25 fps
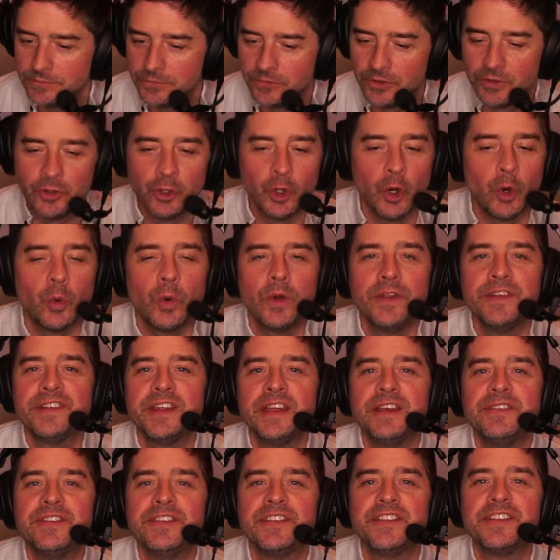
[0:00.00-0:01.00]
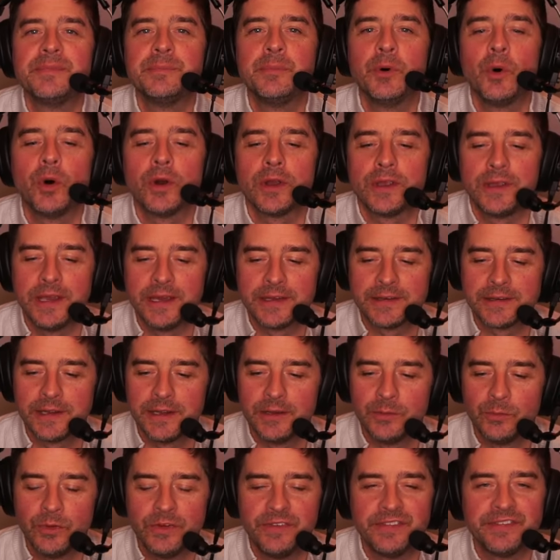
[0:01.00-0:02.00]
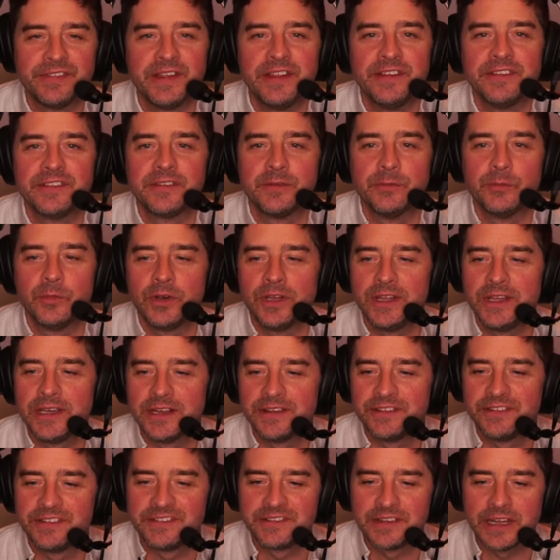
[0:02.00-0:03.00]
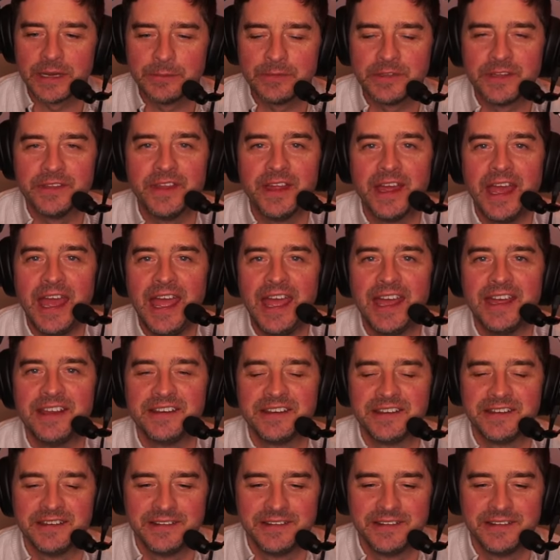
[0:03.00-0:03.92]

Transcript: No one's even spoke yet, and we've seen somebody get stabbed in the head.